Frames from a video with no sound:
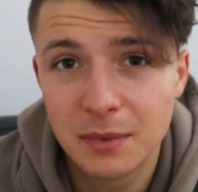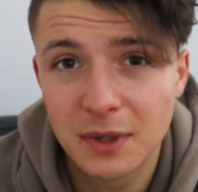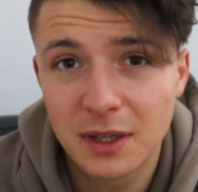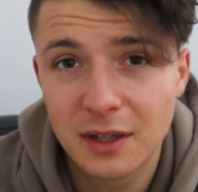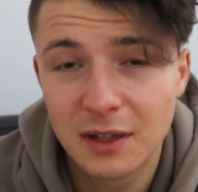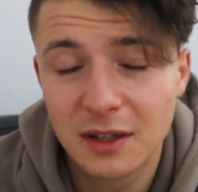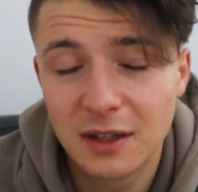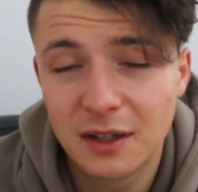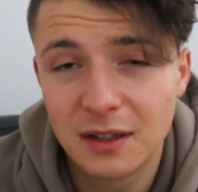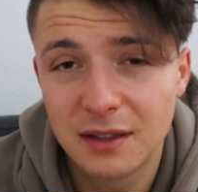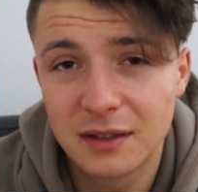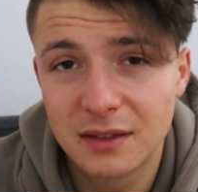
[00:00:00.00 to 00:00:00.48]

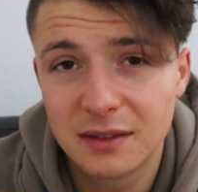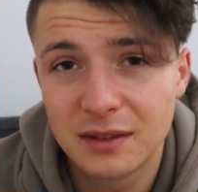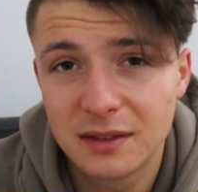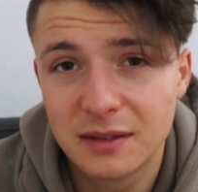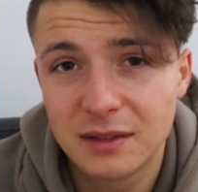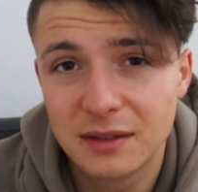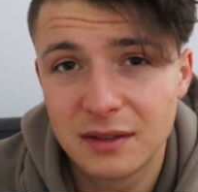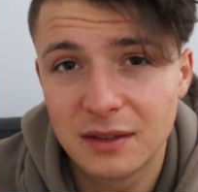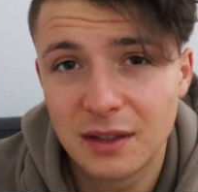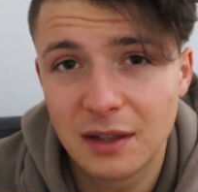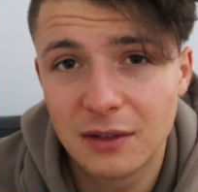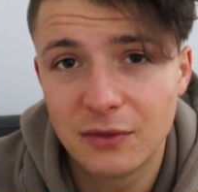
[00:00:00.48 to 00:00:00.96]

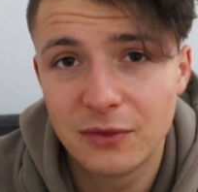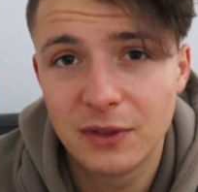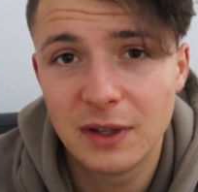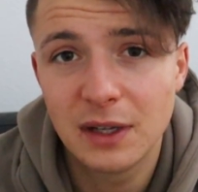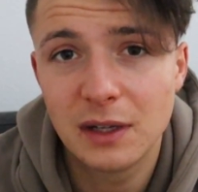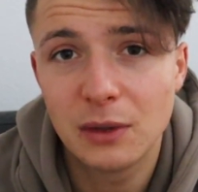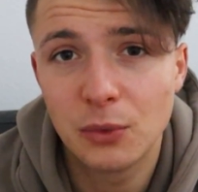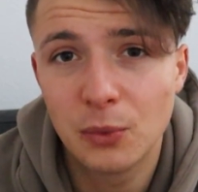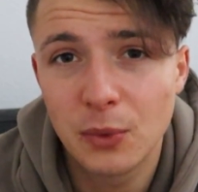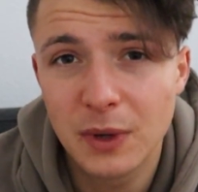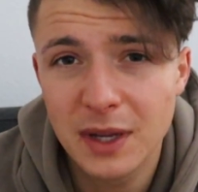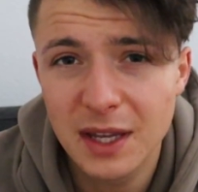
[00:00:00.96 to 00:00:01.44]
because I
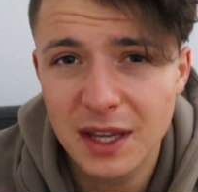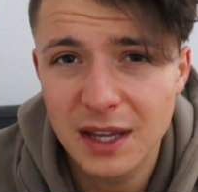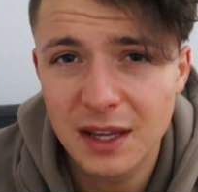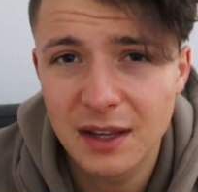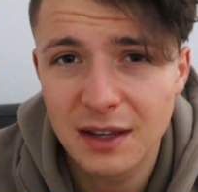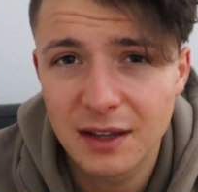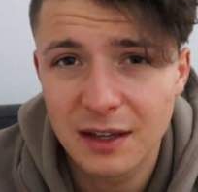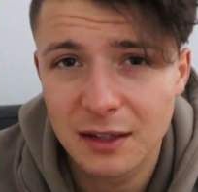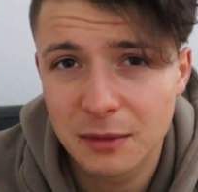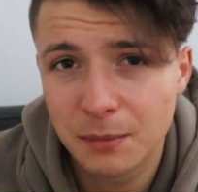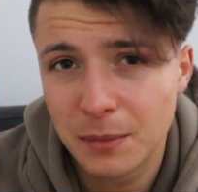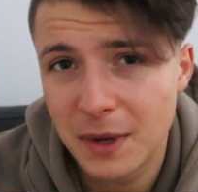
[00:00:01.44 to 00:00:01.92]
feel
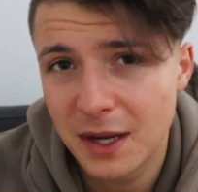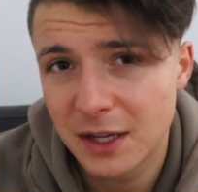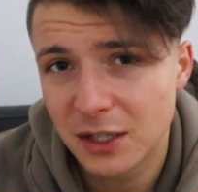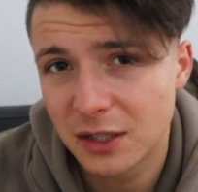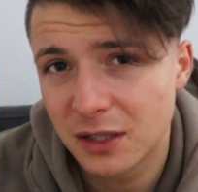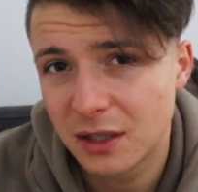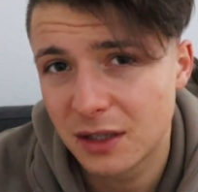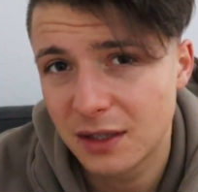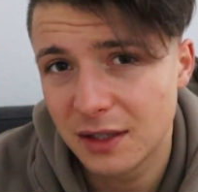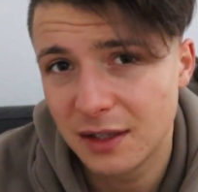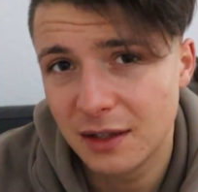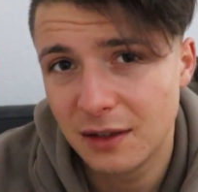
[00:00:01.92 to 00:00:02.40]
weak,
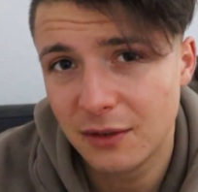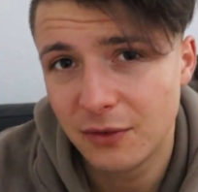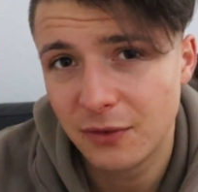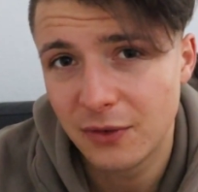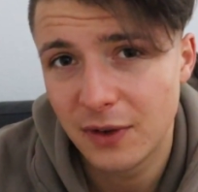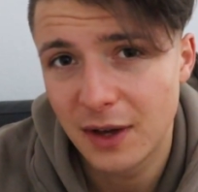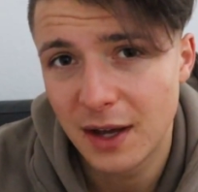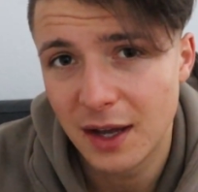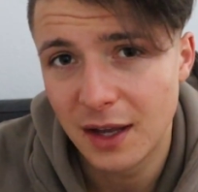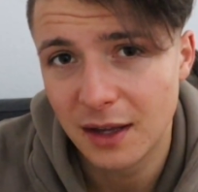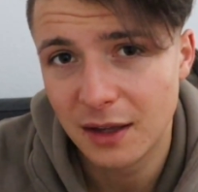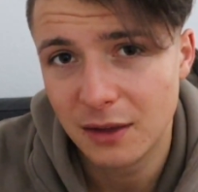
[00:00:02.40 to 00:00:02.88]
especially
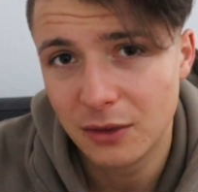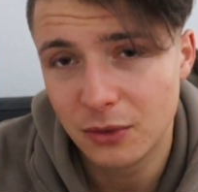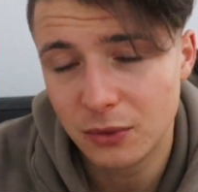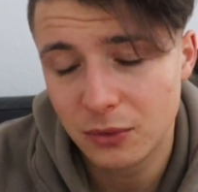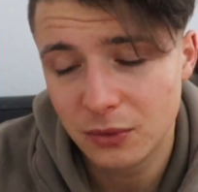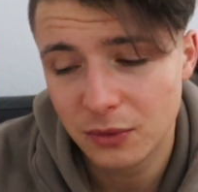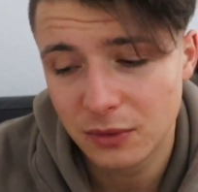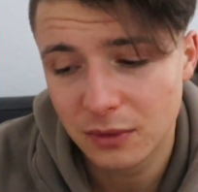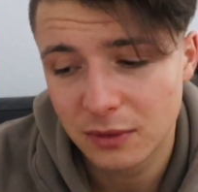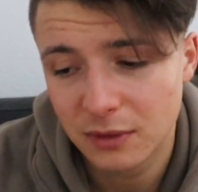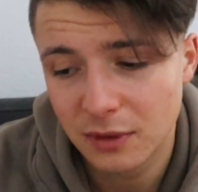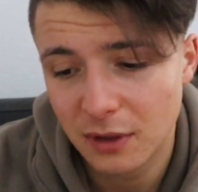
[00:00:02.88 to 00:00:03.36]
if I
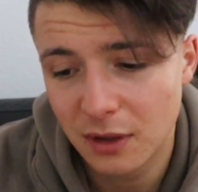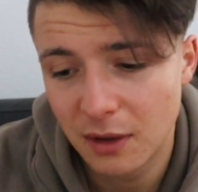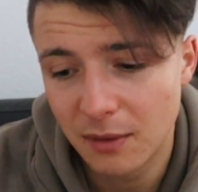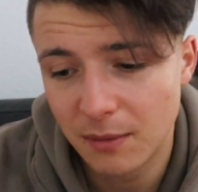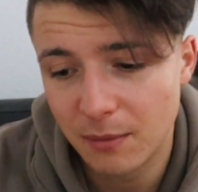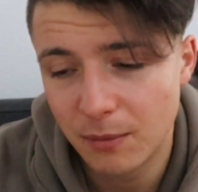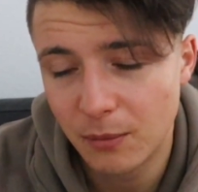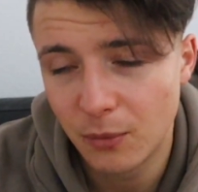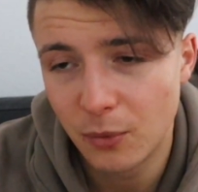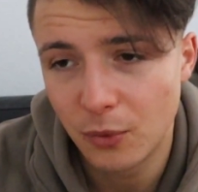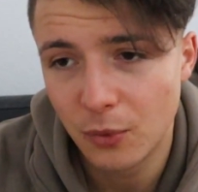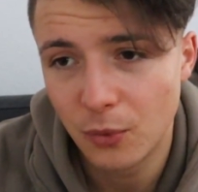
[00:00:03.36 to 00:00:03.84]
do
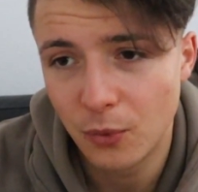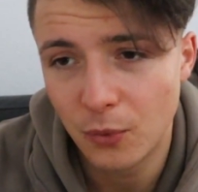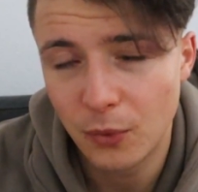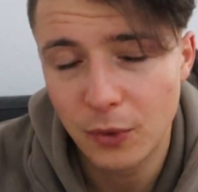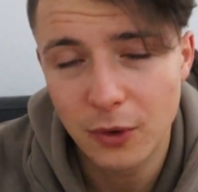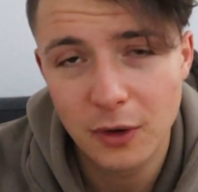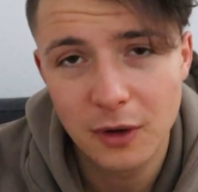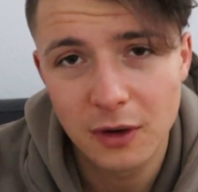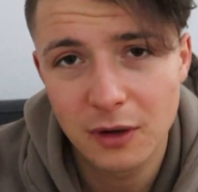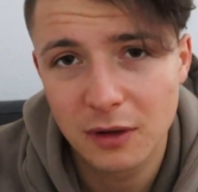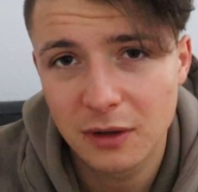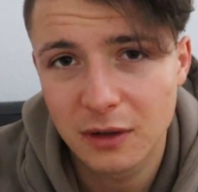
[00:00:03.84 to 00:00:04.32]
some
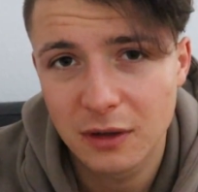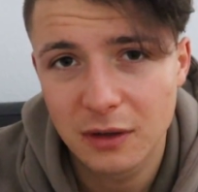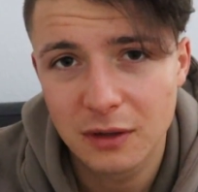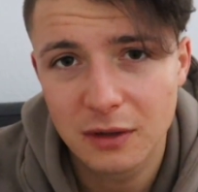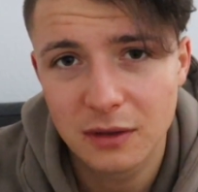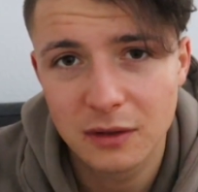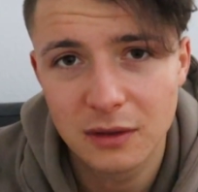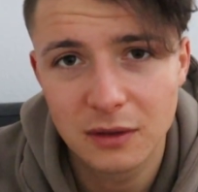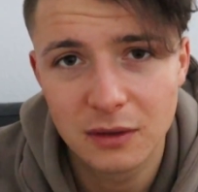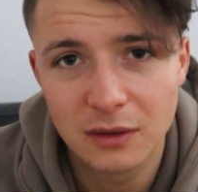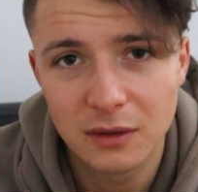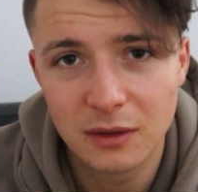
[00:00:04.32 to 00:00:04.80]
work
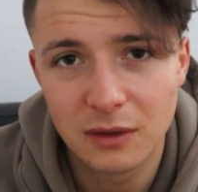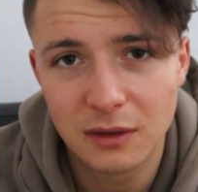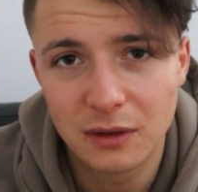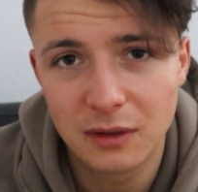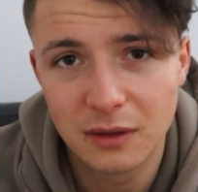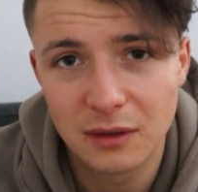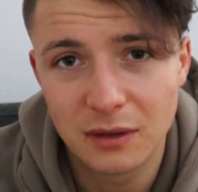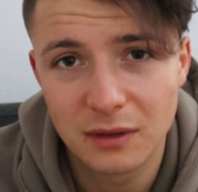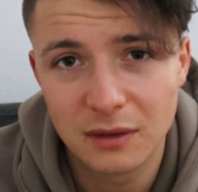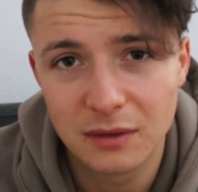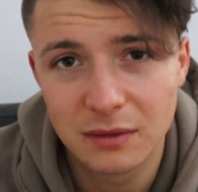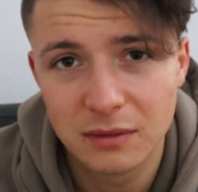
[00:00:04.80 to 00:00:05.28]

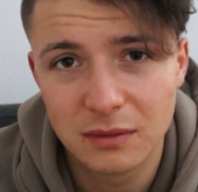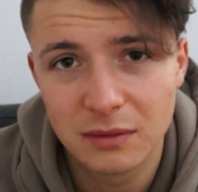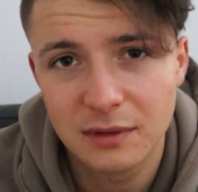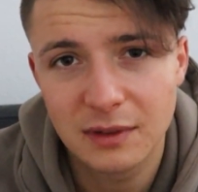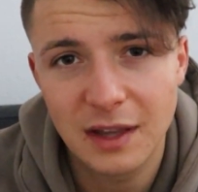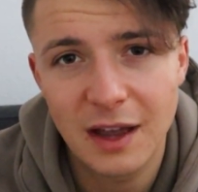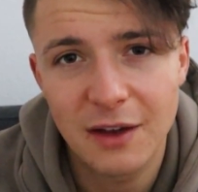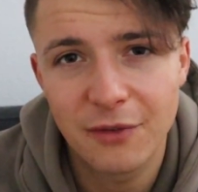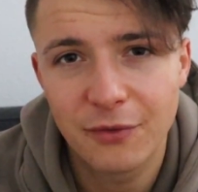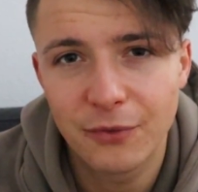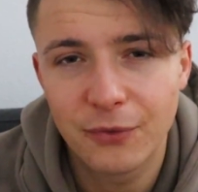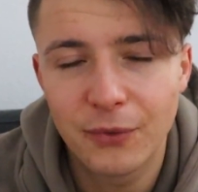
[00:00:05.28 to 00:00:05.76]
or
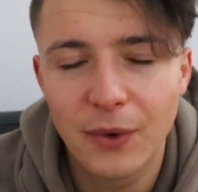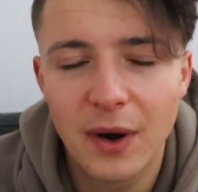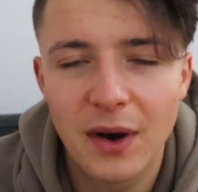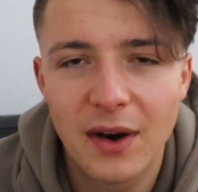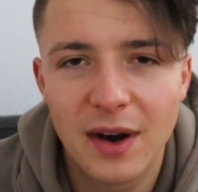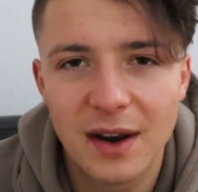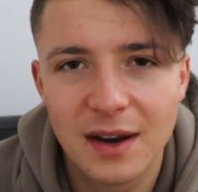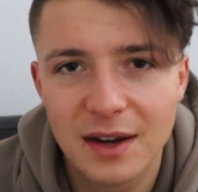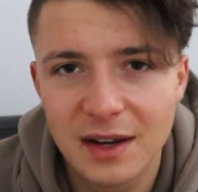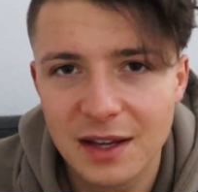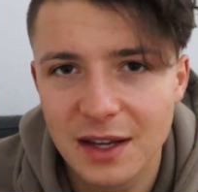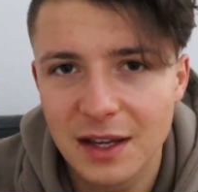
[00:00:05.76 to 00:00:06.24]
stuff
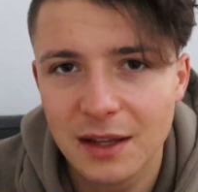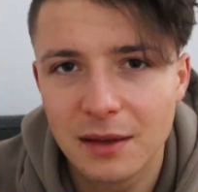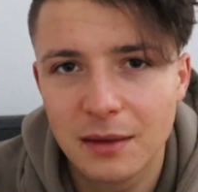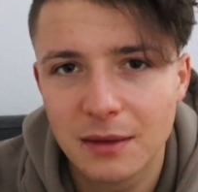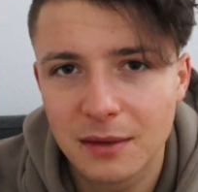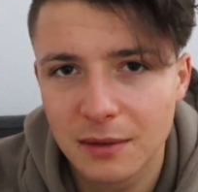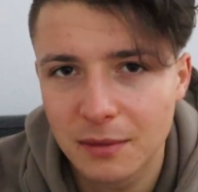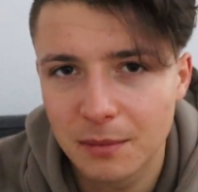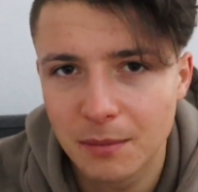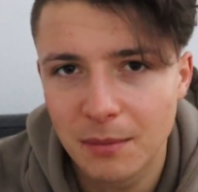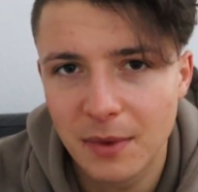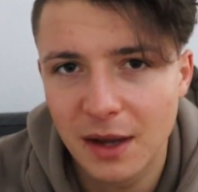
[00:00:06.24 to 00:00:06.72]
where I need
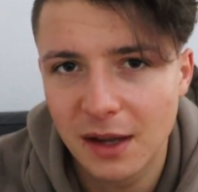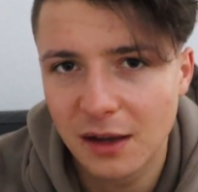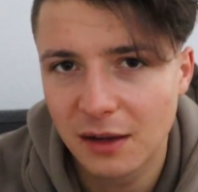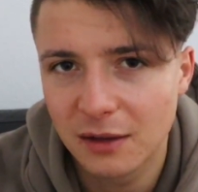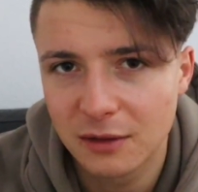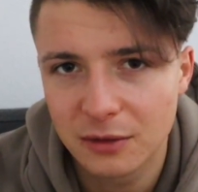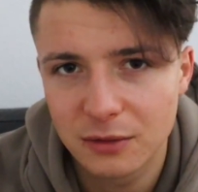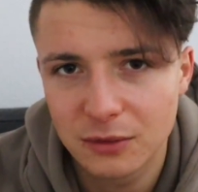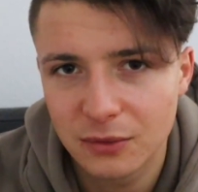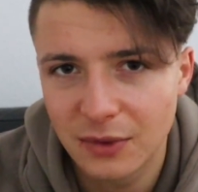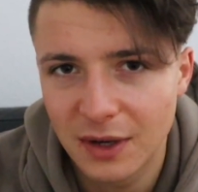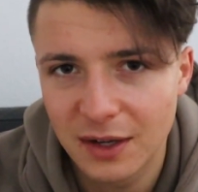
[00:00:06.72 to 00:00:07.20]

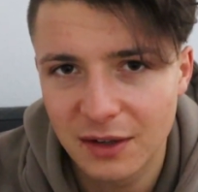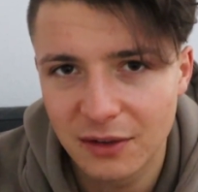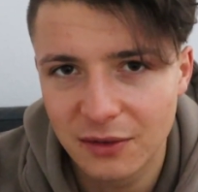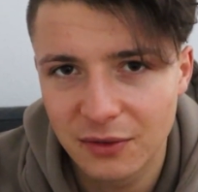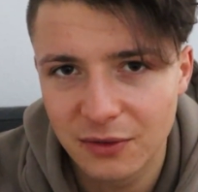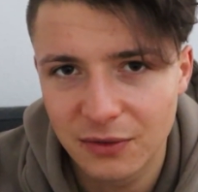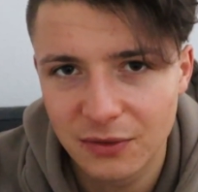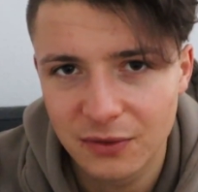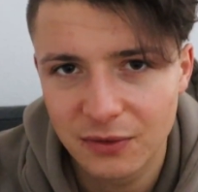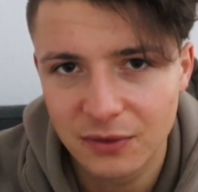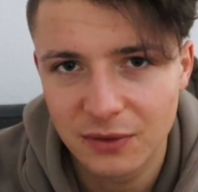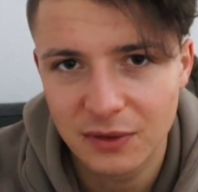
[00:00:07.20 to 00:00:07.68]
my
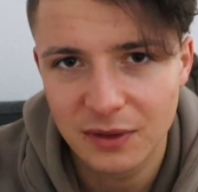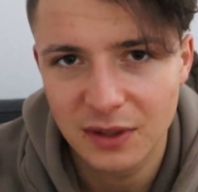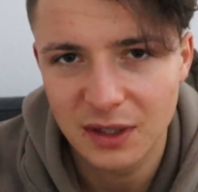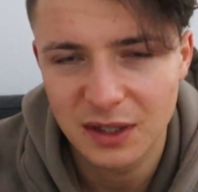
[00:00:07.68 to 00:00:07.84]
strength.